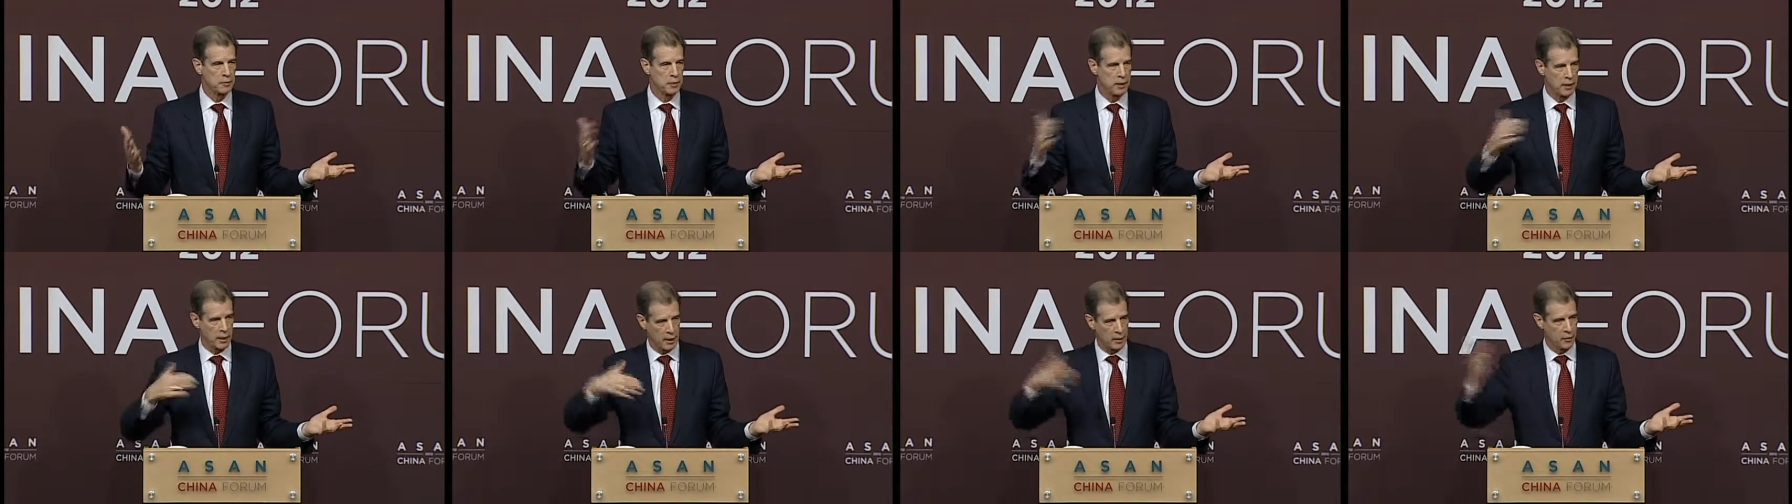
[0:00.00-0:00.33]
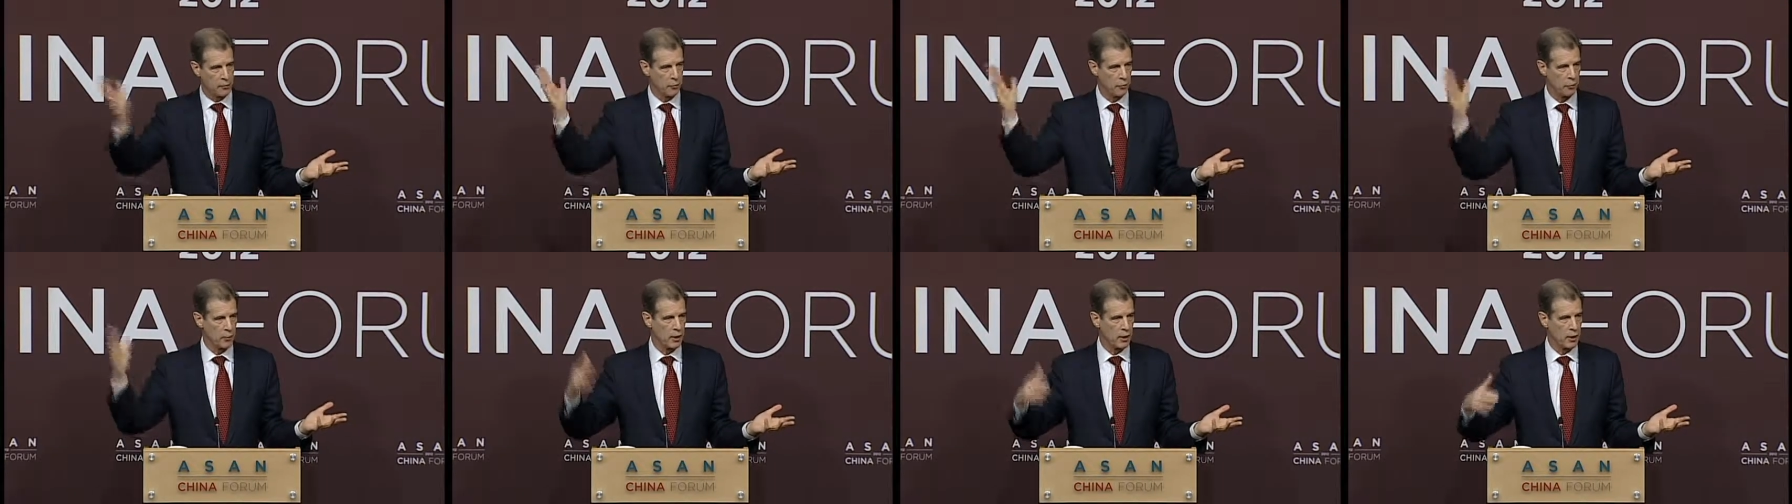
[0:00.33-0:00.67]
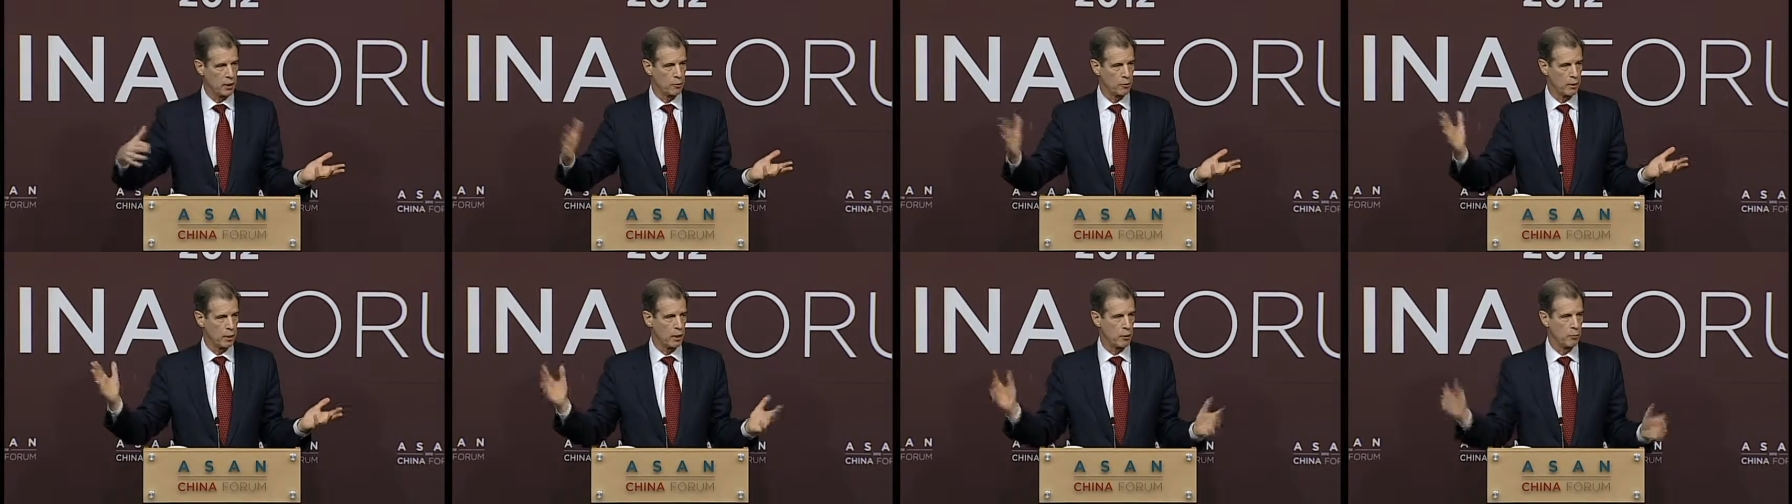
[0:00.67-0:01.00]
get thrown
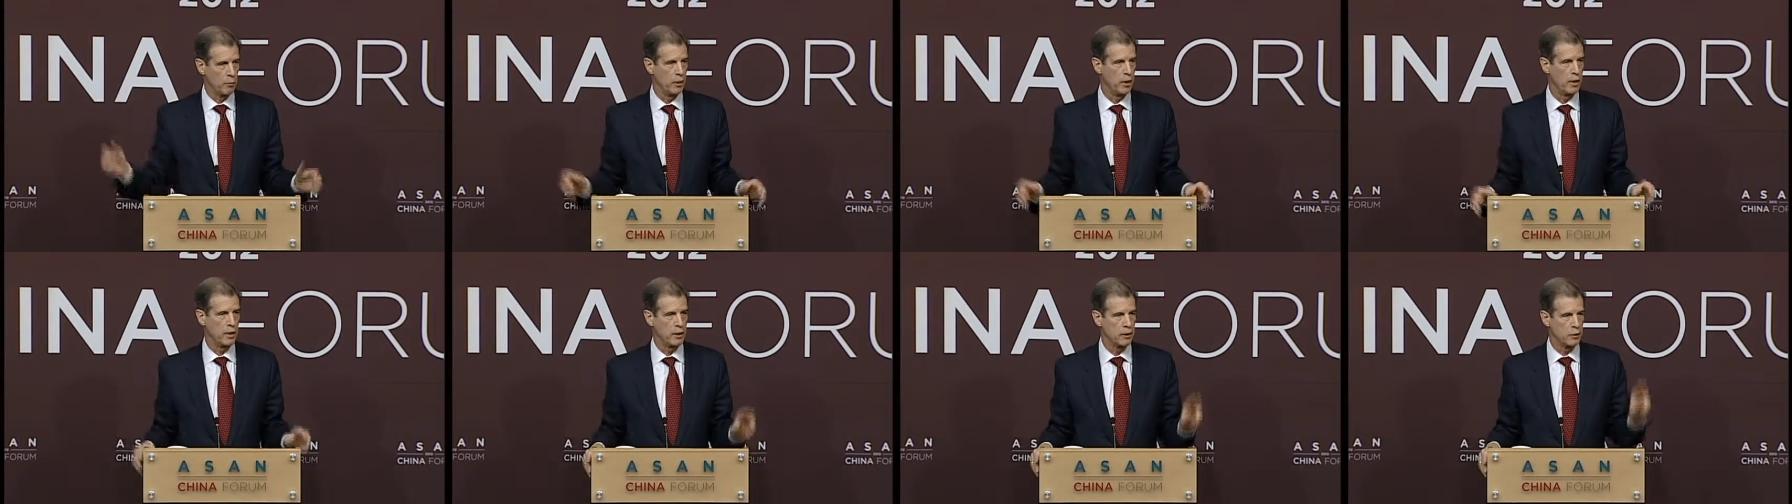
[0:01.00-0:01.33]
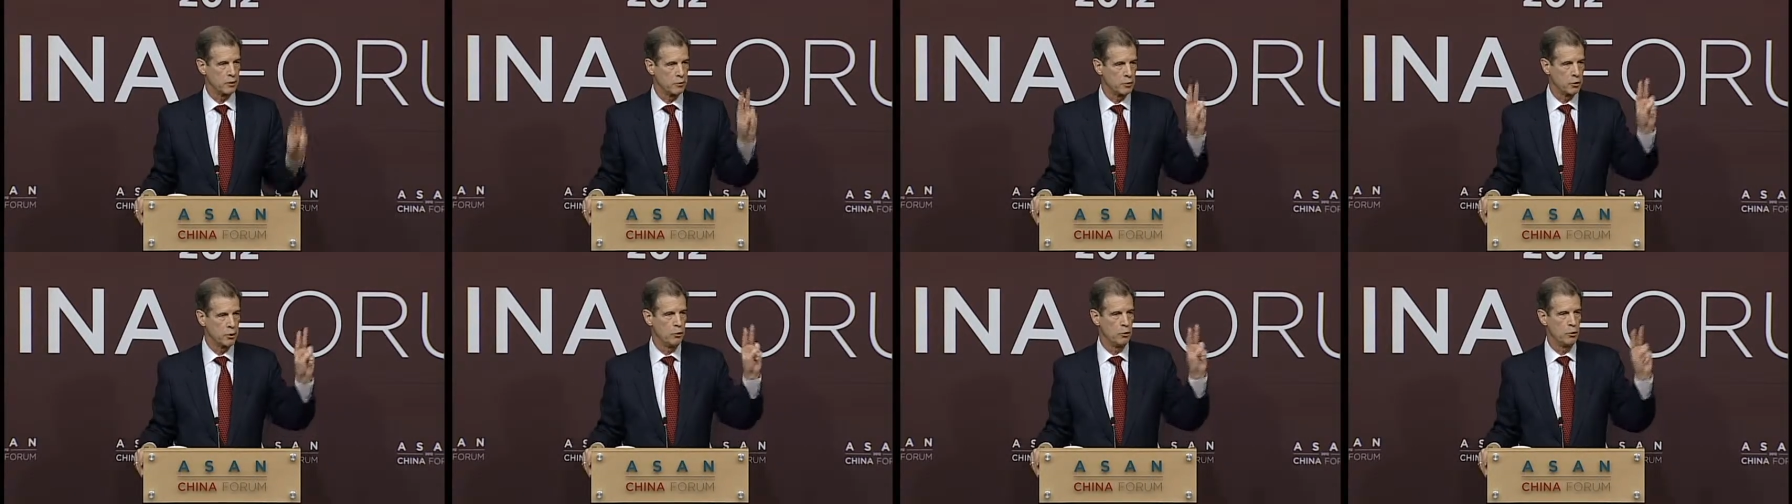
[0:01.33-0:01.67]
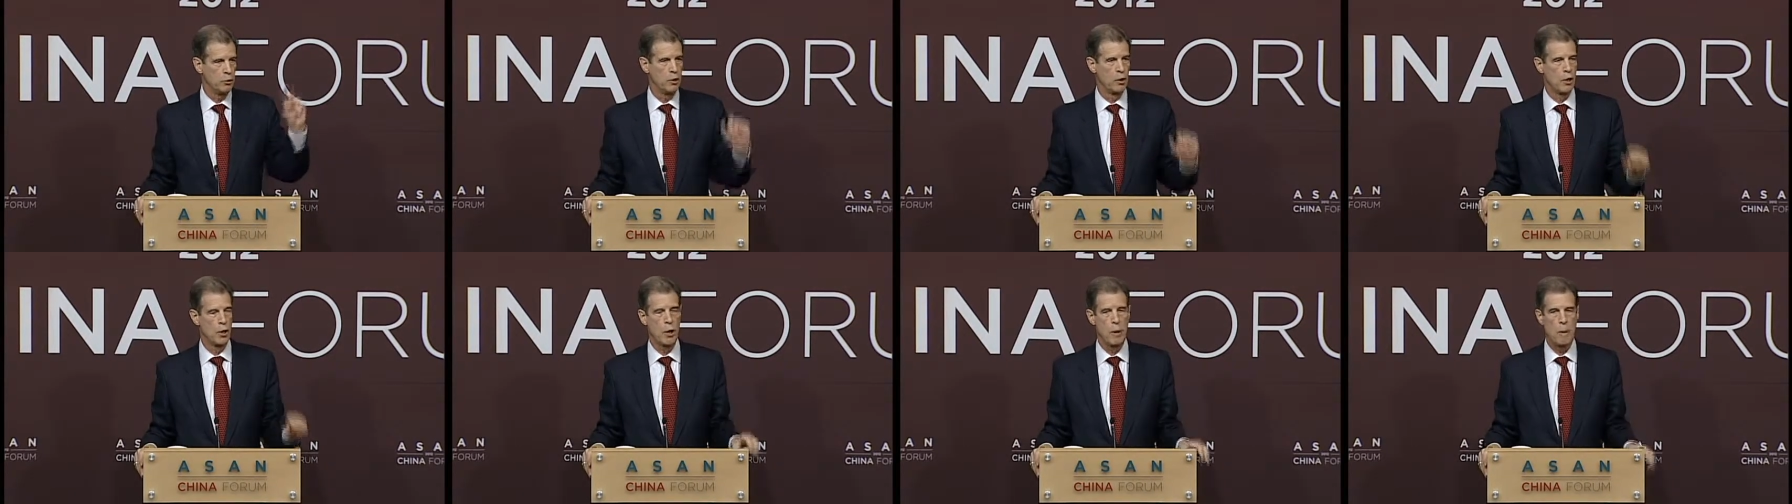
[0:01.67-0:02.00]
out right away.
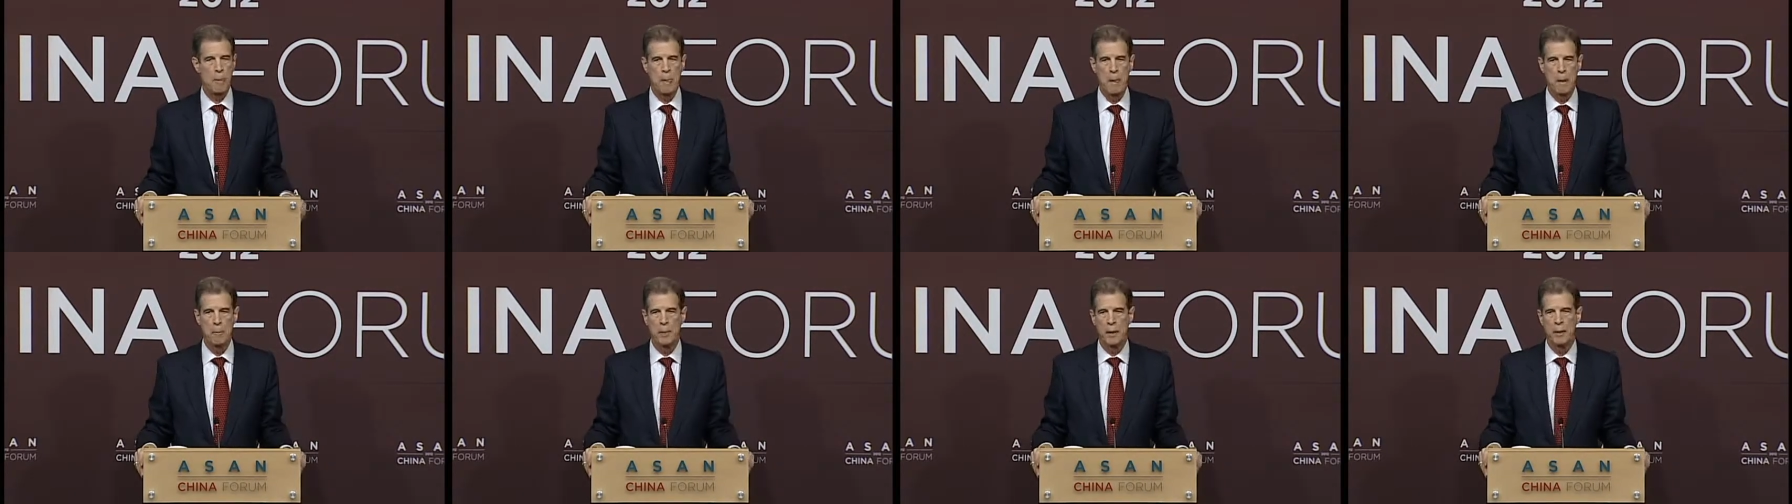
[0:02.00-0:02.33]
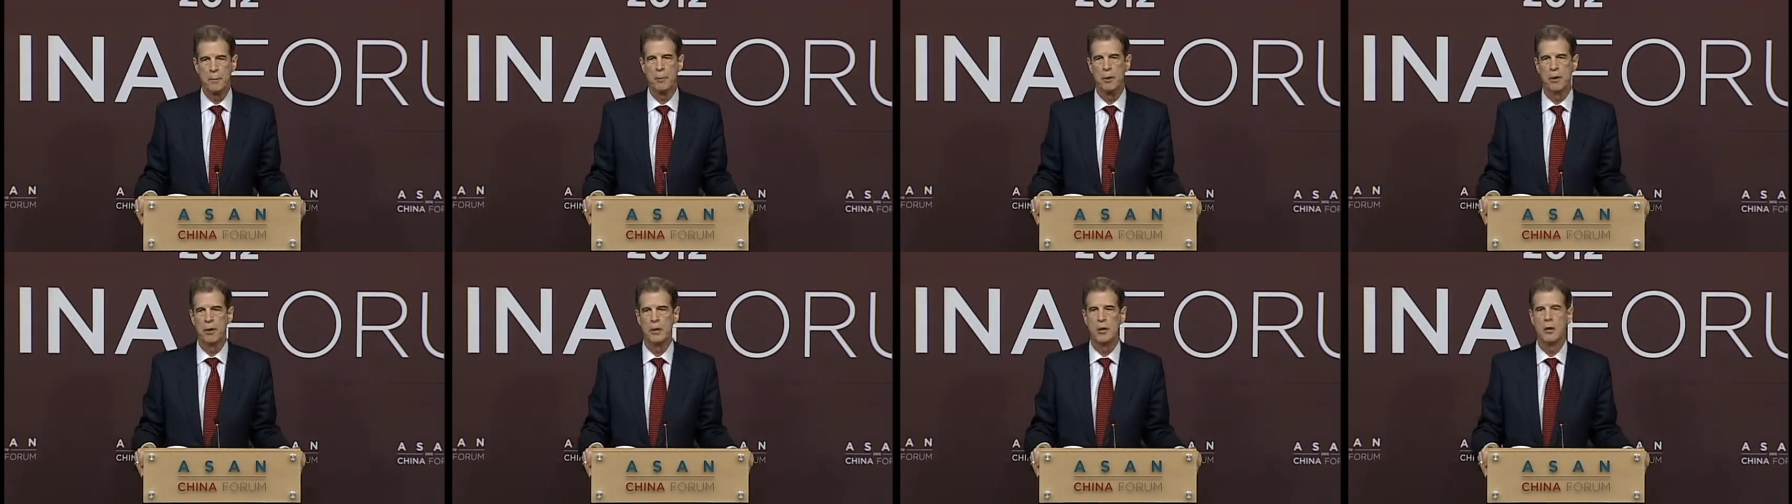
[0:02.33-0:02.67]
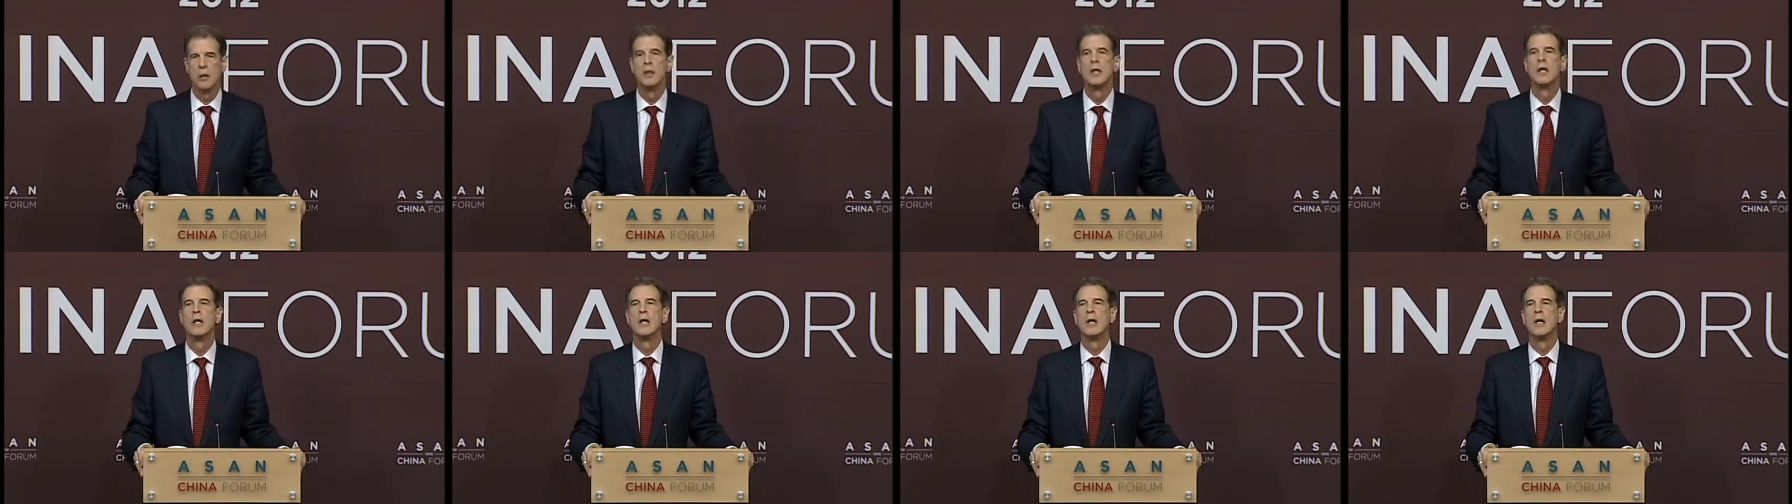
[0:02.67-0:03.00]
2, people
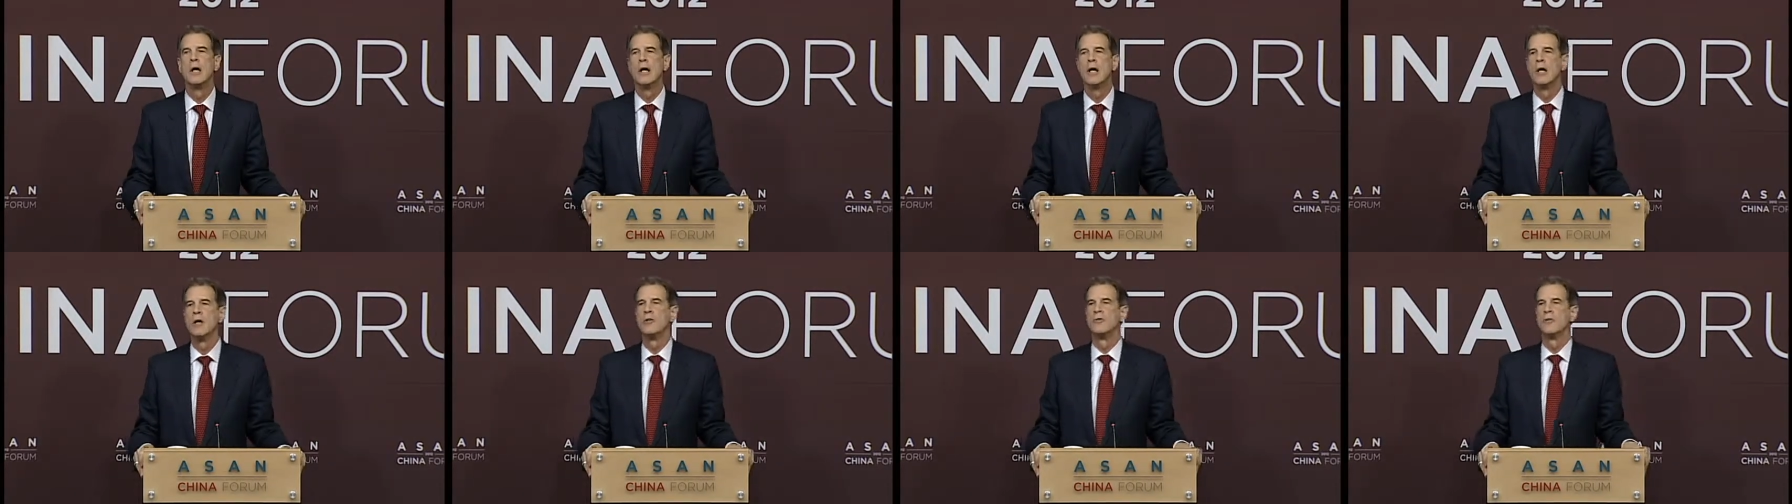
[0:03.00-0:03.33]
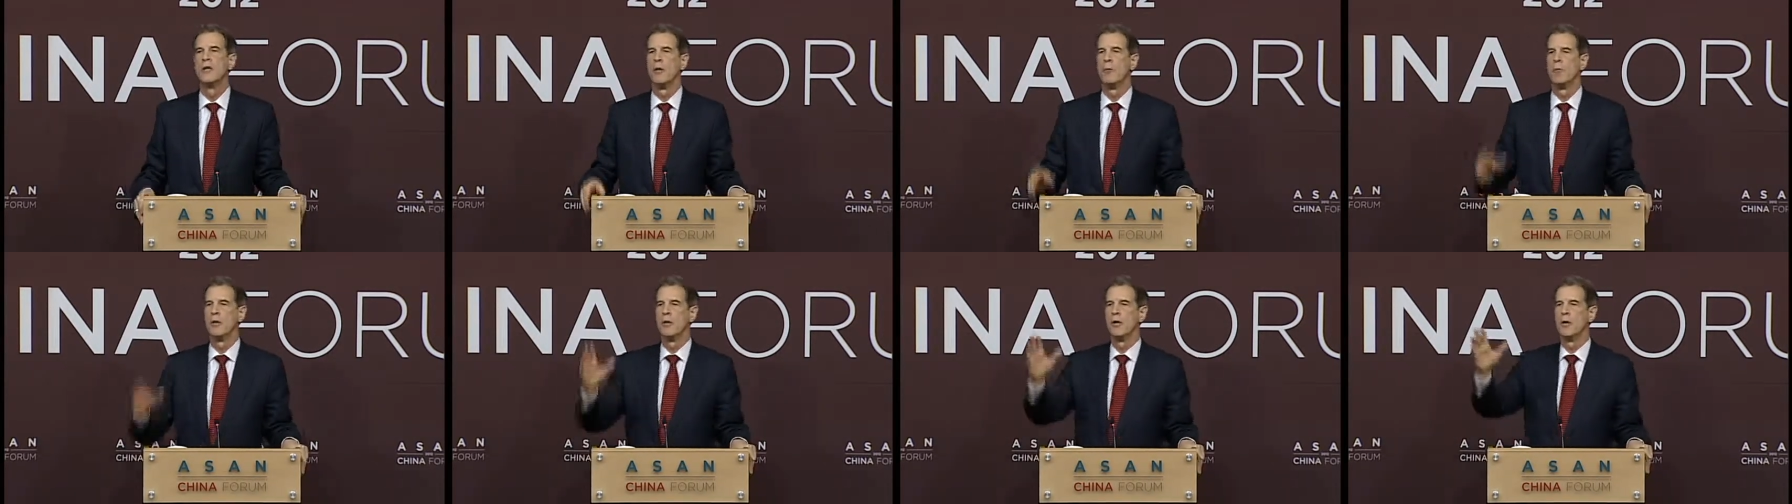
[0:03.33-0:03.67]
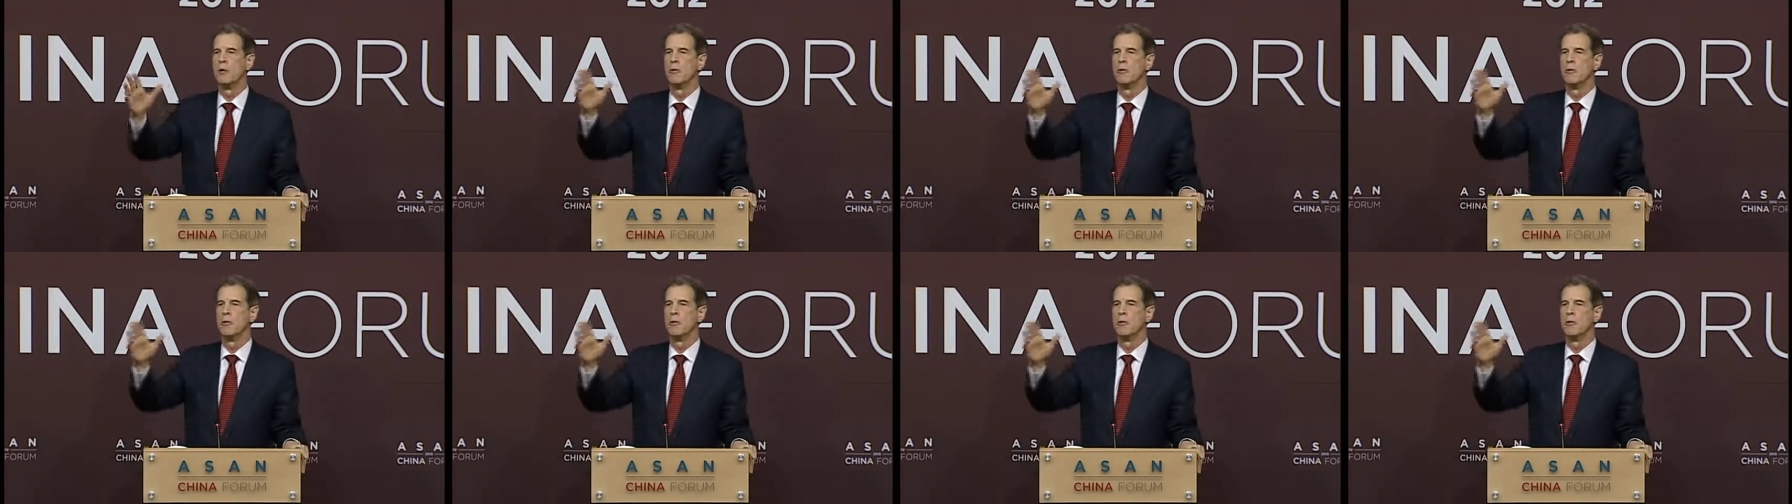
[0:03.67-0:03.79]
who say we're going to